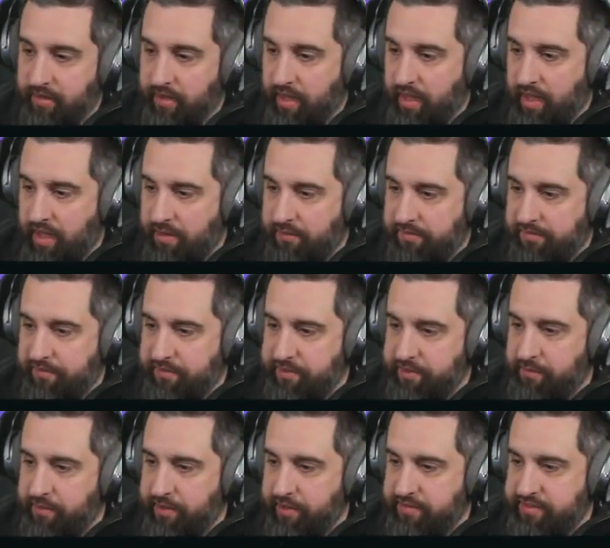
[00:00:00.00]
Uh, I was
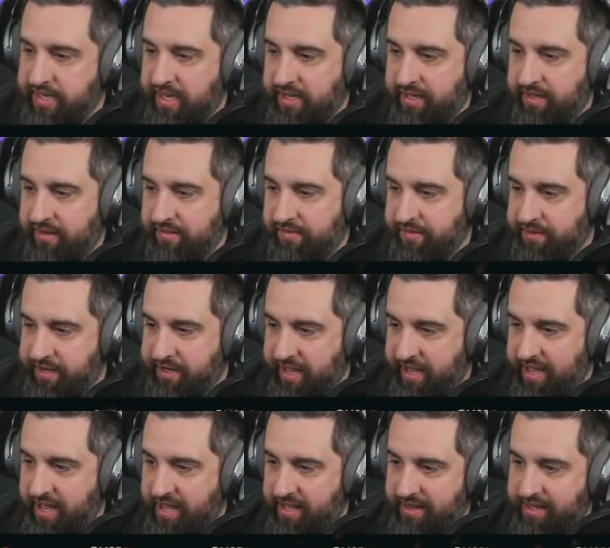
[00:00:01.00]
wondering what your take is on
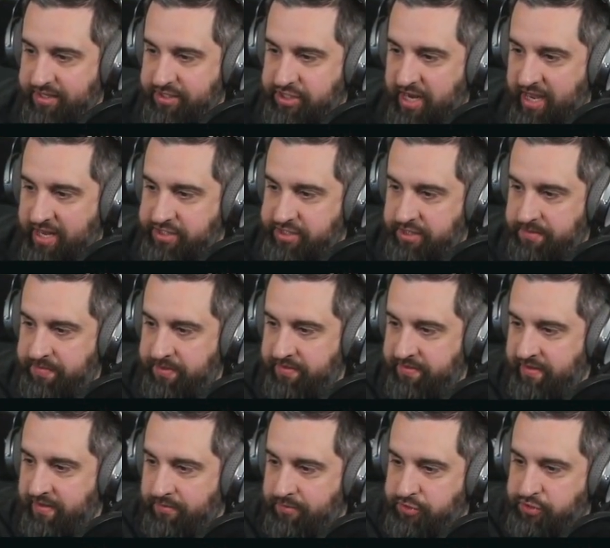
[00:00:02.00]
AI like
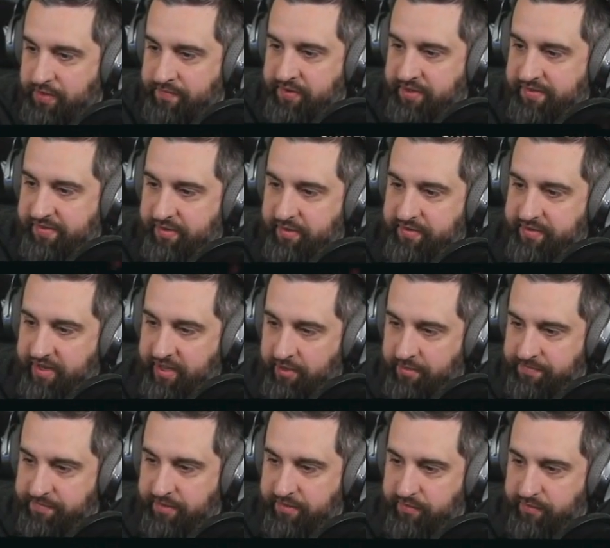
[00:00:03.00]
ChatGPT. Would you ever consider it to
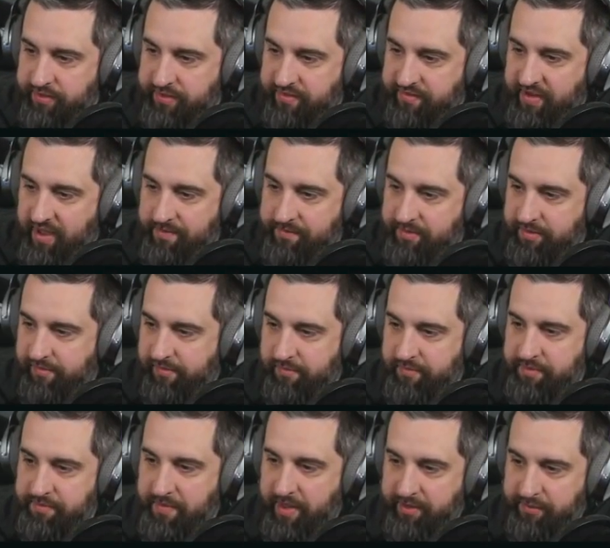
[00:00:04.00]
help the doing the
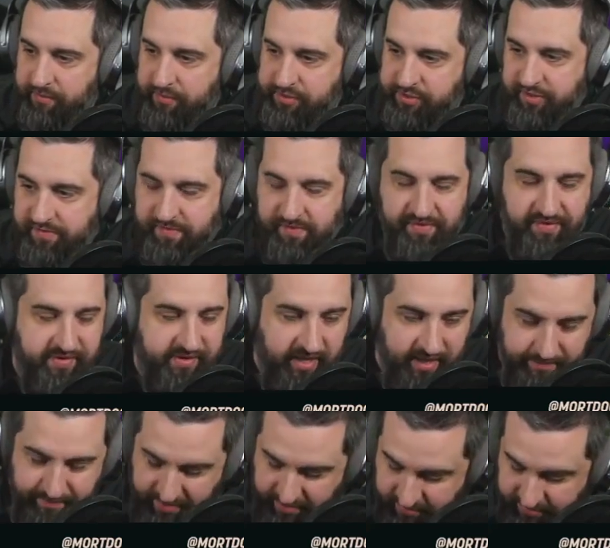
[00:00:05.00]
time-consuming micro adjustments on
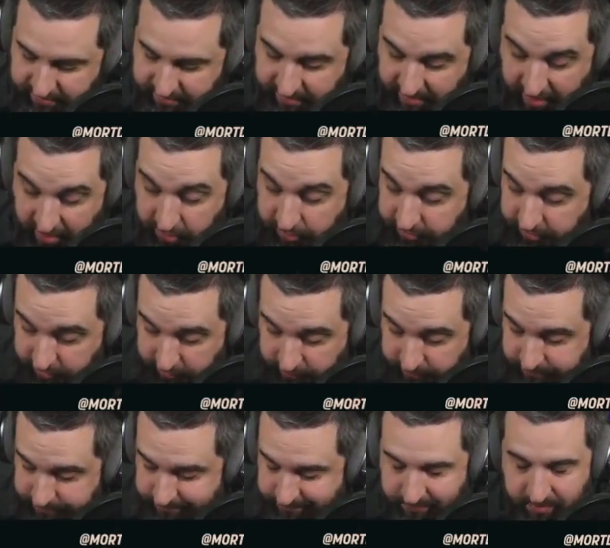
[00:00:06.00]
game balance? Hell no.